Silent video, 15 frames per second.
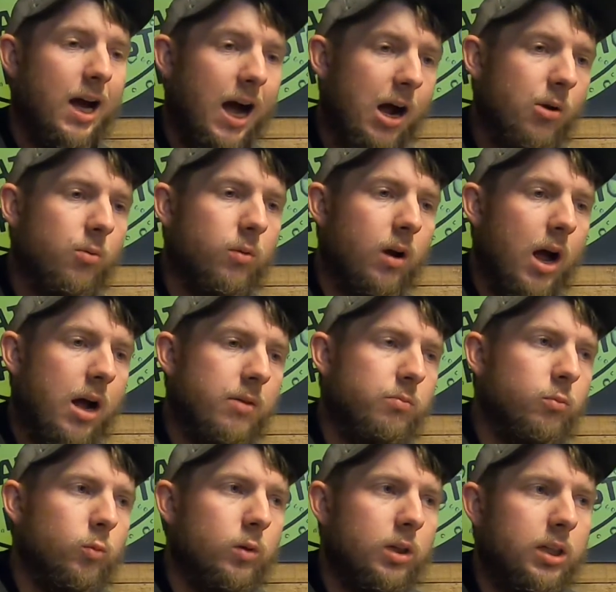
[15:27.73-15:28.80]

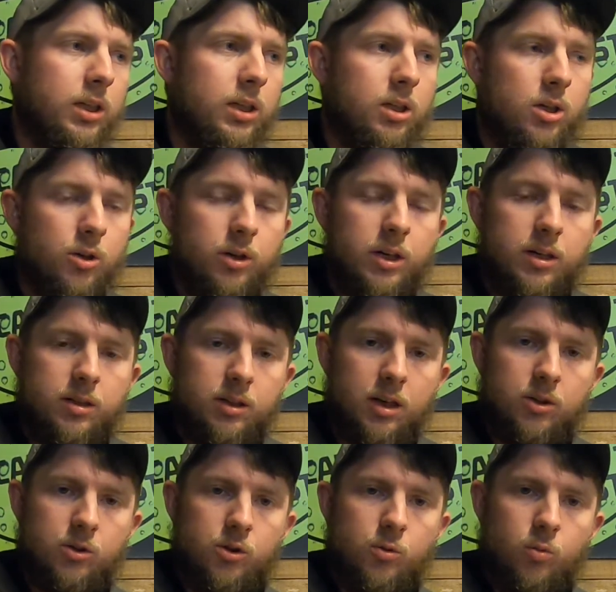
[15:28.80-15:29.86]
I'm really curious
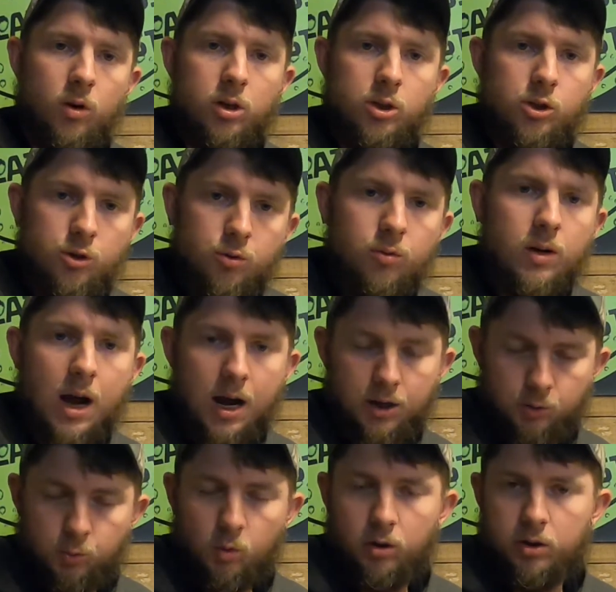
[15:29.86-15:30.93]
as to what you
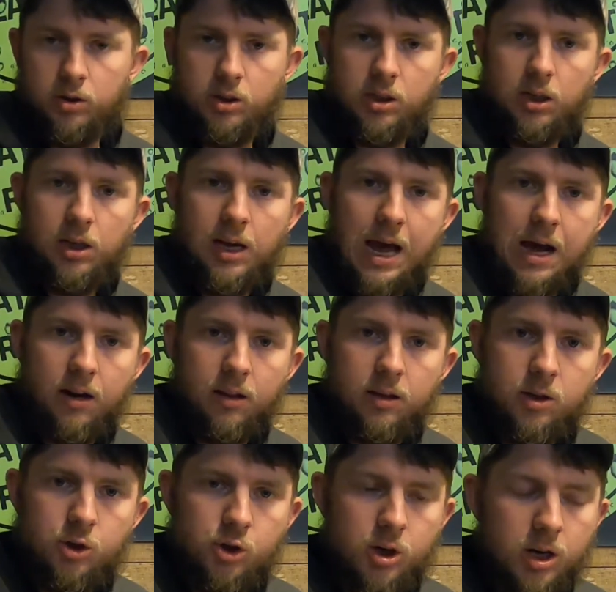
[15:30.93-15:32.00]
guys want to see out of
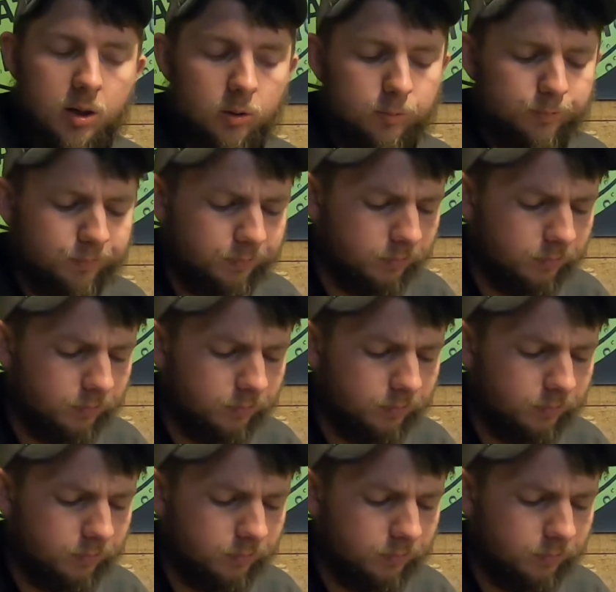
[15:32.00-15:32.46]
this channel,